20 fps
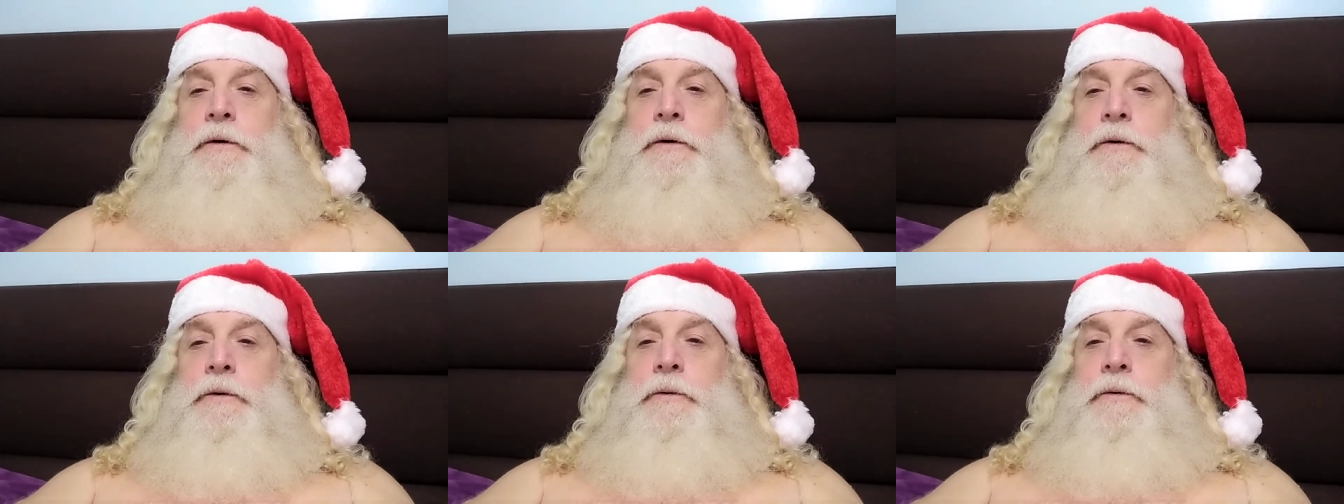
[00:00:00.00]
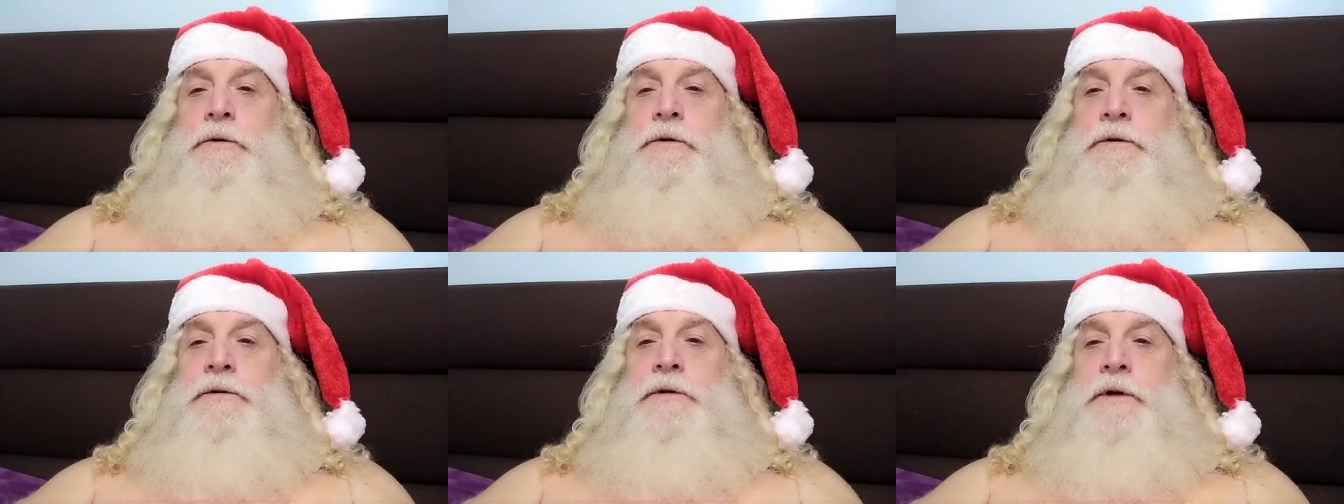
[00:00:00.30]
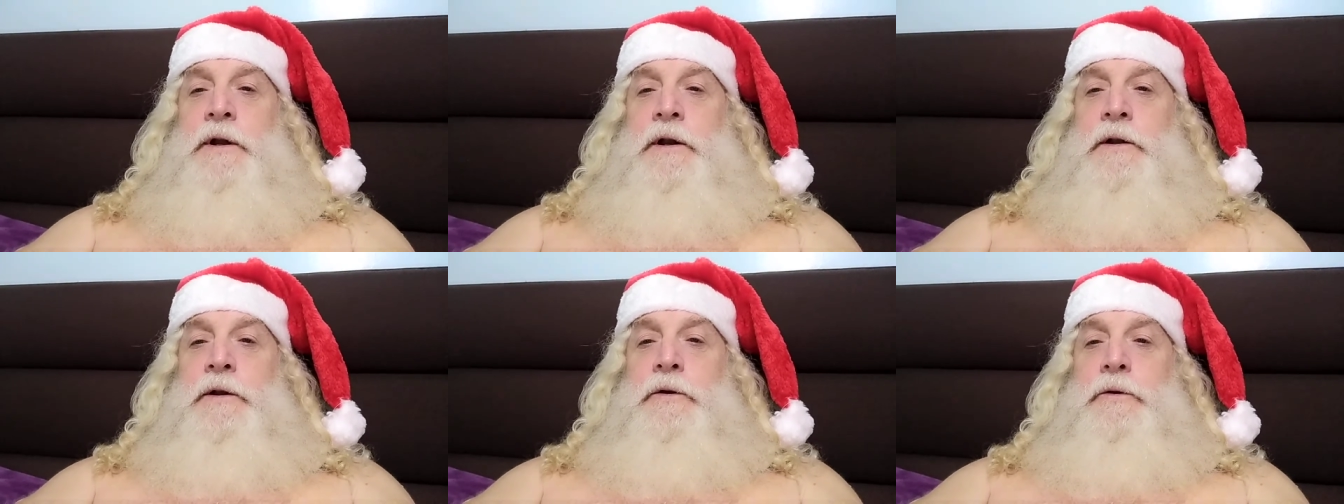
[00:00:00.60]
We're just
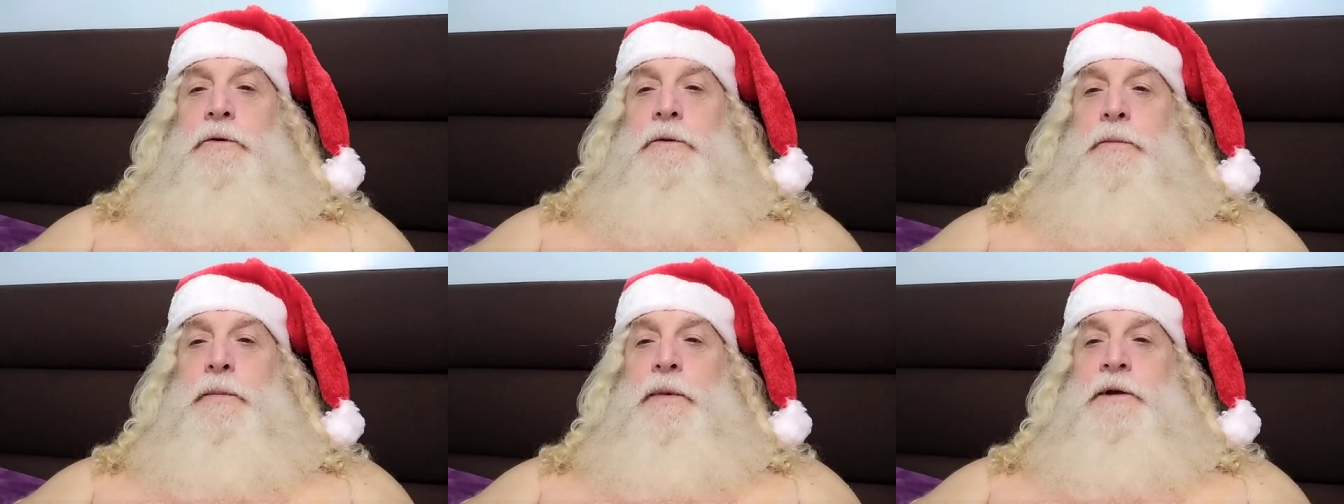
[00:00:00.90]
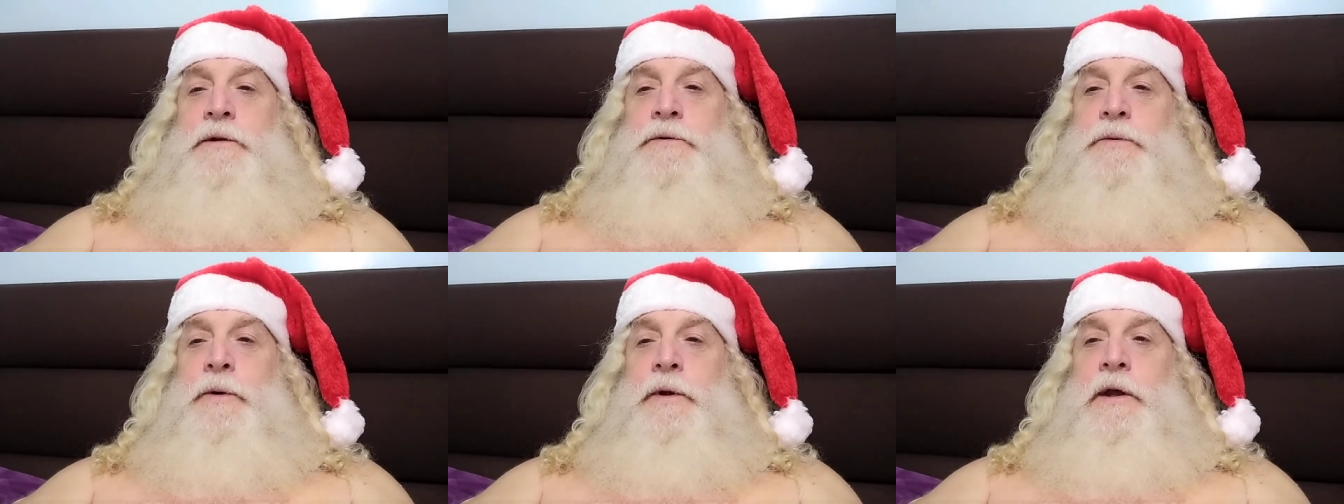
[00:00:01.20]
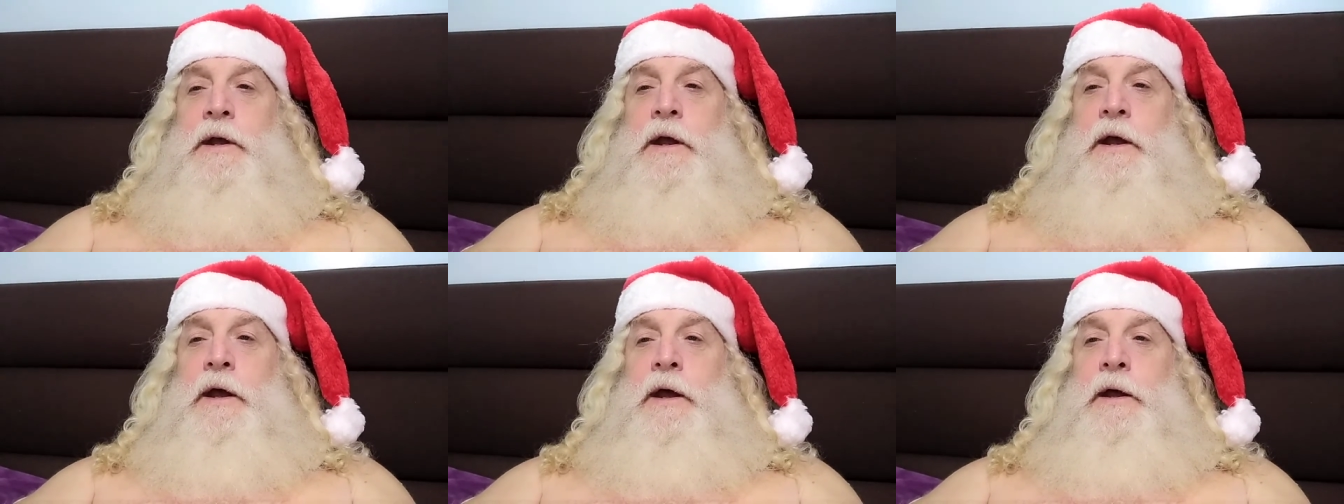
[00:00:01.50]
going to do the best we
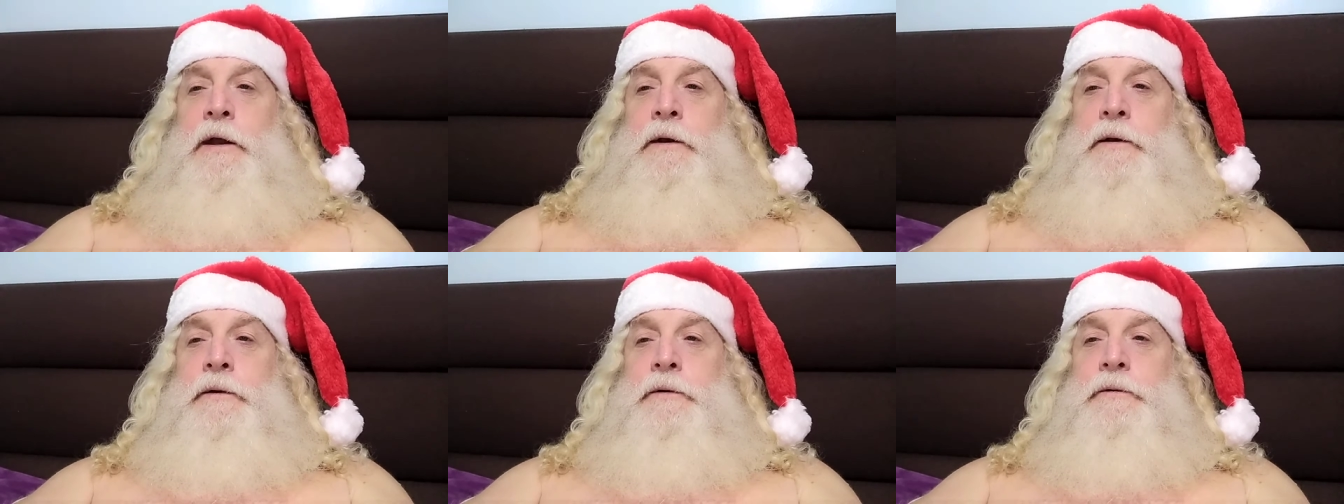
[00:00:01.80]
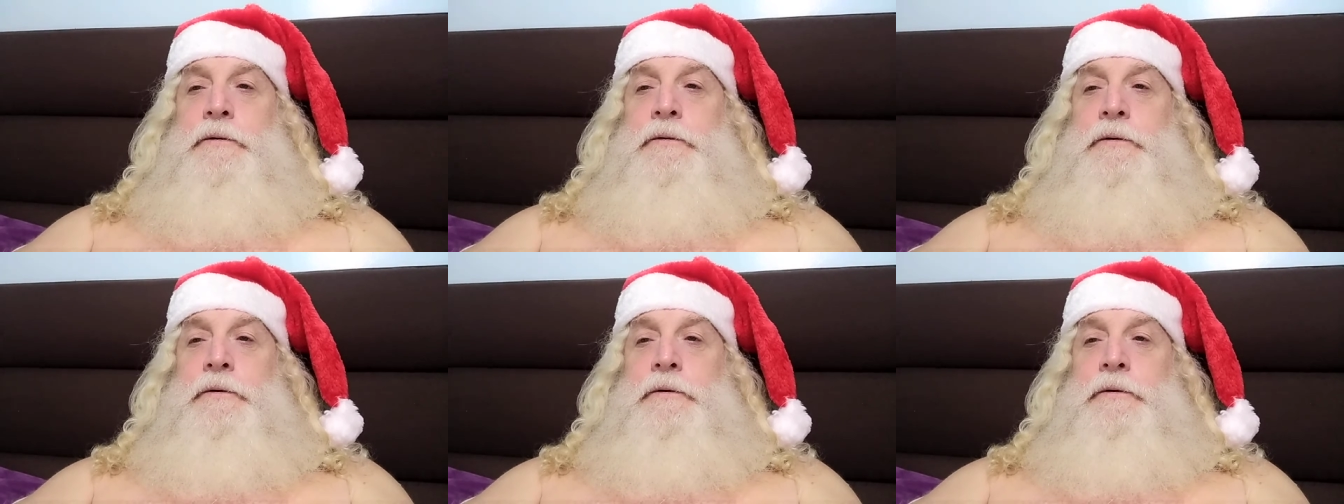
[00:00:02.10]
can.